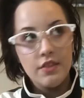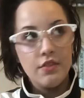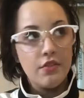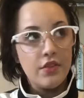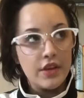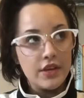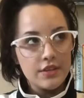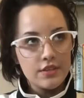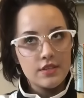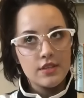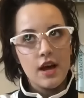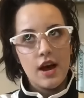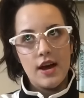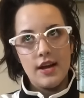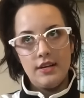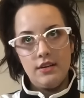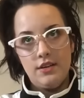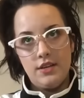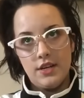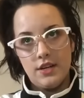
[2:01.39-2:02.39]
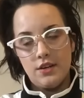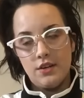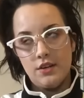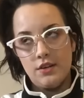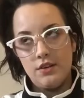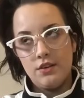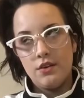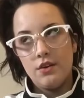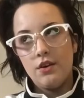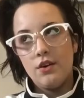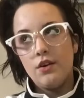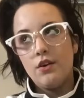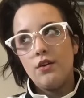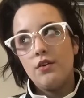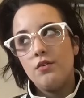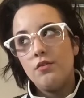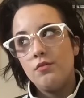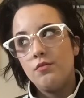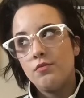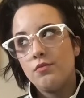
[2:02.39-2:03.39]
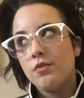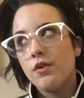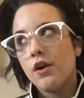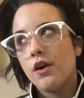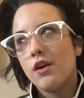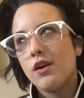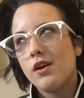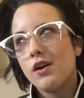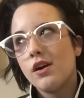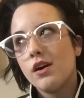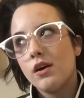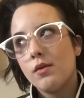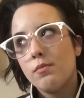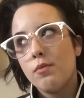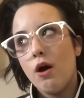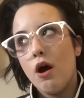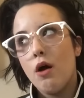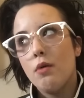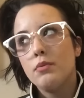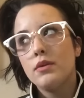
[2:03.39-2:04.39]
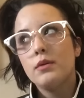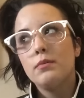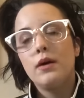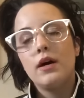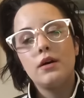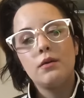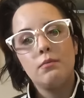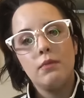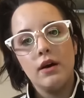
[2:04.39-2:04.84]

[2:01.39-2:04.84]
This I did for probably about a